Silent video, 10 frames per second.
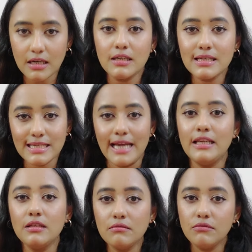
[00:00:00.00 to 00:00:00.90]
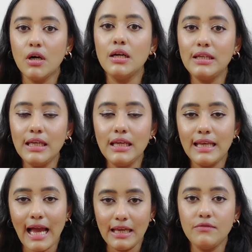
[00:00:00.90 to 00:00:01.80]
understanding the worldly
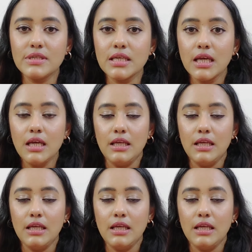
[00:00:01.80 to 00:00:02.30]
lives,